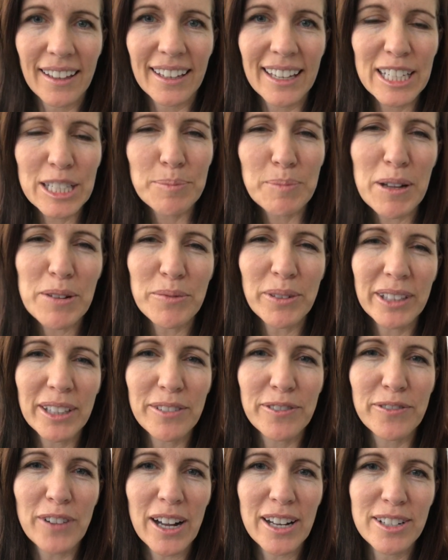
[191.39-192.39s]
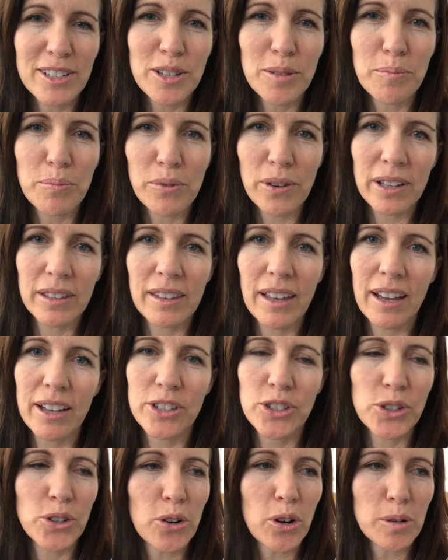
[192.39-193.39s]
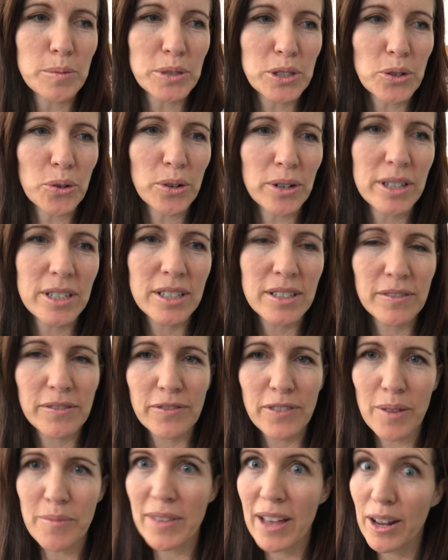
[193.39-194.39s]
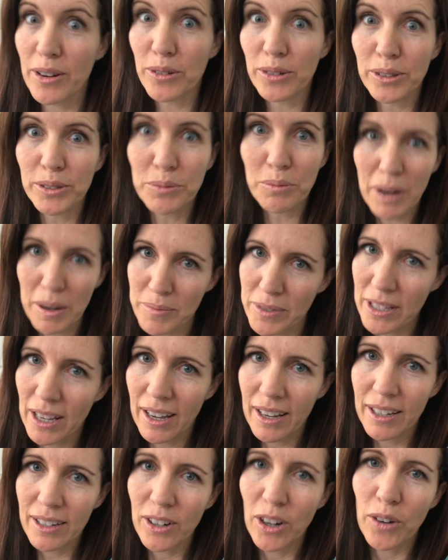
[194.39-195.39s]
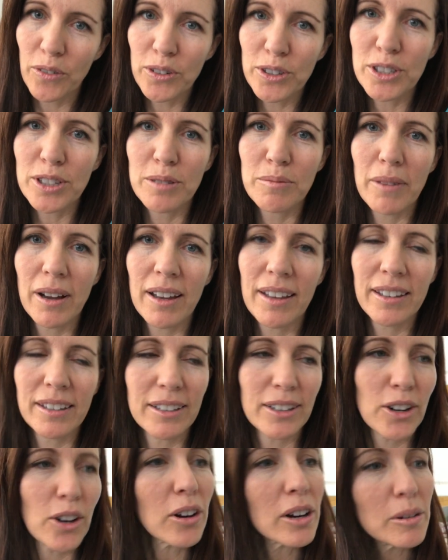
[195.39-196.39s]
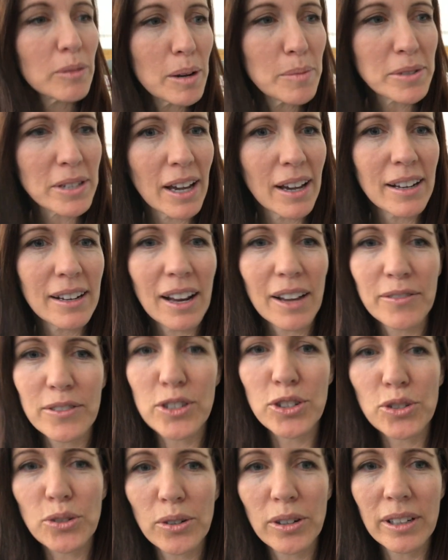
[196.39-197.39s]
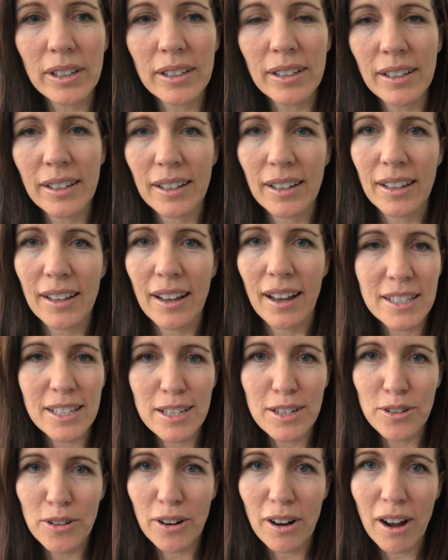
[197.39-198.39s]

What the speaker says: It's been really fun to bring the Hedger Corp stories from that old website over to my current website. I've enjoyed seeing your